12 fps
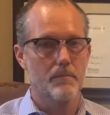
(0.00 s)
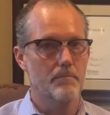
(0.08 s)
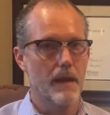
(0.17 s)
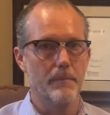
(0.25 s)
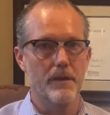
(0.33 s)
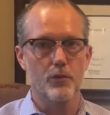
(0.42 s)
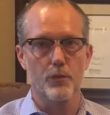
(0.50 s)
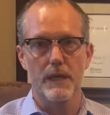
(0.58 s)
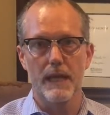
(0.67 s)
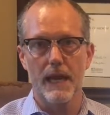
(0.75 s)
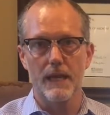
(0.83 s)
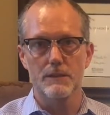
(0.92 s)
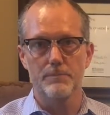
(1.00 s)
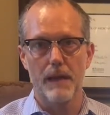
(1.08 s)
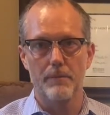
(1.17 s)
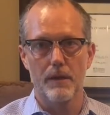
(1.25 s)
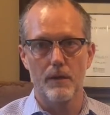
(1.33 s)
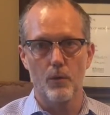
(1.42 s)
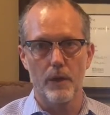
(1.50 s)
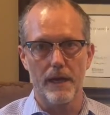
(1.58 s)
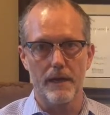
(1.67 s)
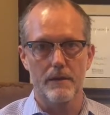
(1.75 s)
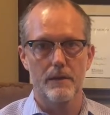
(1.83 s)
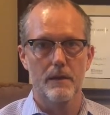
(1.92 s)
maybe 3 days, maybe a
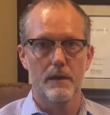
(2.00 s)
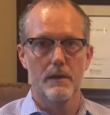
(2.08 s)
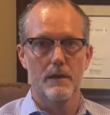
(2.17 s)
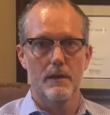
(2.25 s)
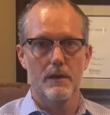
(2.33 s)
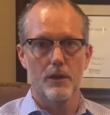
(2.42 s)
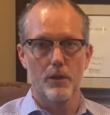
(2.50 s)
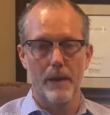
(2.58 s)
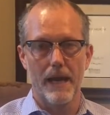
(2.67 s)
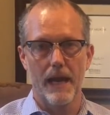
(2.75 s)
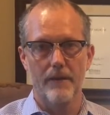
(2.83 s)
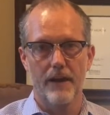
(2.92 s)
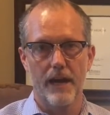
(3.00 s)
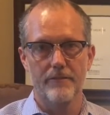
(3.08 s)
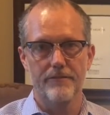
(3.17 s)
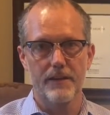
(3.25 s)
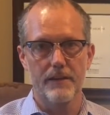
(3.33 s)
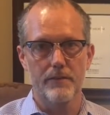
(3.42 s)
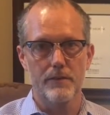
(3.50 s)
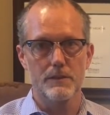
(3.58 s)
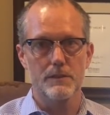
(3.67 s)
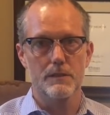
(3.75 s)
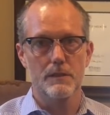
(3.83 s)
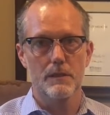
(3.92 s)
week. You may have high
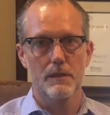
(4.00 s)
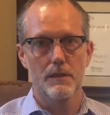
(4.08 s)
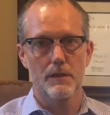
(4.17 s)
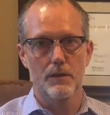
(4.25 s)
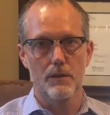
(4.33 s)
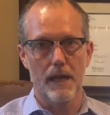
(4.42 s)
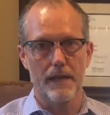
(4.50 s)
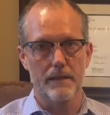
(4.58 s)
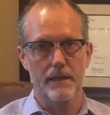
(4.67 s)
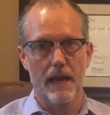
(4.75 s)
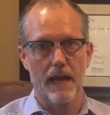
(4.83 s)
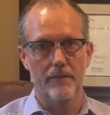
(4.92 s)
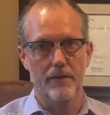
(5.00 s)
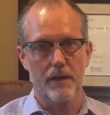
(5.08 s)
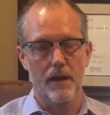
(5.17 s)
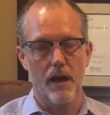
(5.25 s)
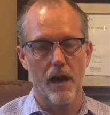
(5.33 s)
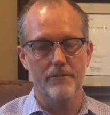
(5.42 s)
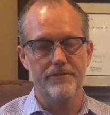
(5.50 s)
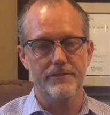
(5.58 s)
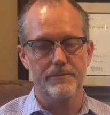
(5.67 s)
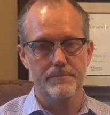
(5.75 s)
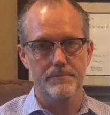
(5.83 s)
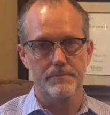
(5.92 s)
fevers. You're likely to have a cough.
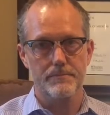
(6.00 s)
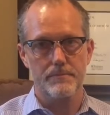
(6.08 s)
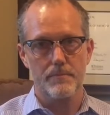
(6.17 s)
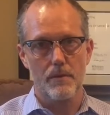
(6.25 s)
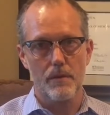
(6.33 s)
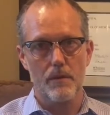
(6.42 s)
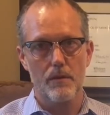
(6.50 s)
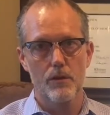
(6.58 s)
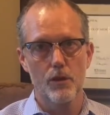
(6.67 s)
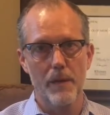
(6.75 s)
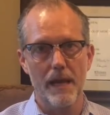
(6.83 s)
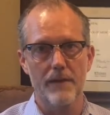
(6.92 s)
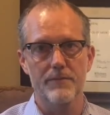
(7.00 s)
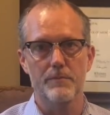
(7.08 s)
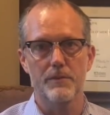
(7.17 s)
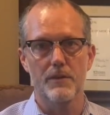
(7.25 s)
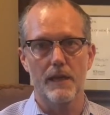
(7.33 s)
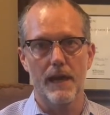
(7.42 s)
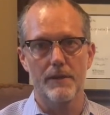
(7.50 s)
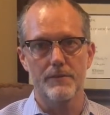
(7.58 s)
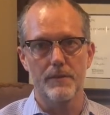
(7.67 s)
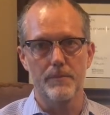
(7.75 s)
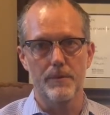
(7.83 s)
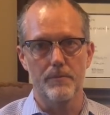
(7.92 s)
You may have some GI
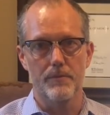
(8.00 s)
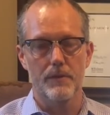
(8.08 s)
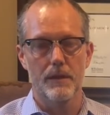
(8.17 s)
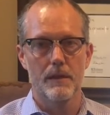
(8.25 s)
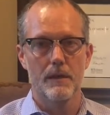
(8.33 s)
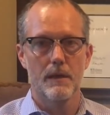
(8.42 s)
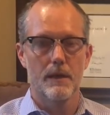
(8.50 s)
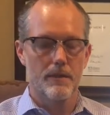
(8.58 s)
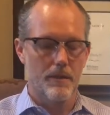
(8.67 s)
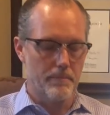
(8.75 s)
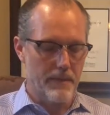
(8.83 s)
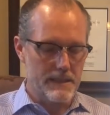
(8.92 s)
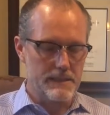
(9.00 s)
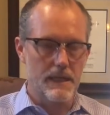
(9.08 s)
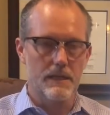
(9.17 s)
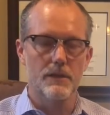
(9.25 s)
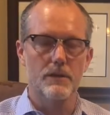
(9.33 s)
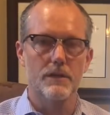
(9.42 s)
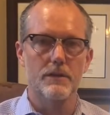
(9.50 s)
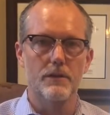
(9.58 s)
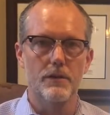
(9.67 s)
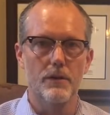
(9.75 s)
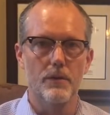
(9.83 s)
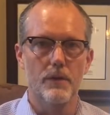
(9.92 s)
symptoms. The best thing you can
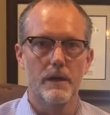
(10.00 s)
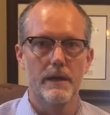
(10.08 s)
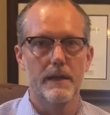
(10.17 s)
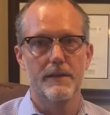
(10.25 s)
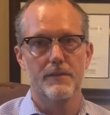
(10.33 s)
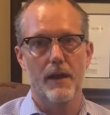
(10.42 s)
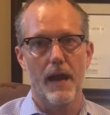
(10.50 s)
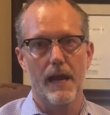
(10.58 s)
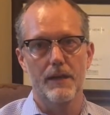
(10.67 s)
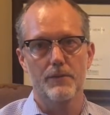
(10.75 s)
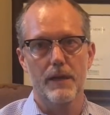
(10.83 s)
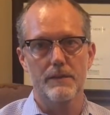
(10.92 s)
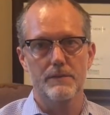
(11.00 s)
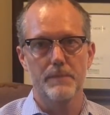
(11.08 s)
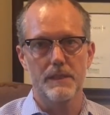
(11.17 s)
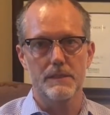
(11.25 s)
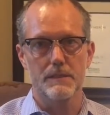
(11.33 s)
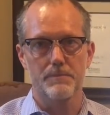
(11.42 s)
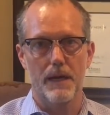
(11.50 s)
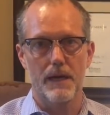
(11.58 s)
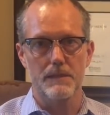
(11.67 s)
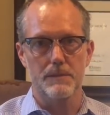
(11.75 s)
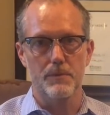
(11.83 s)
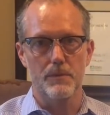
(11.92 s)
do is to hydrate as much as
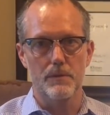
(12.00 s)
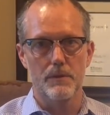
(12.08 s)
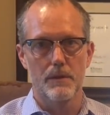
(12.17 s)
possible.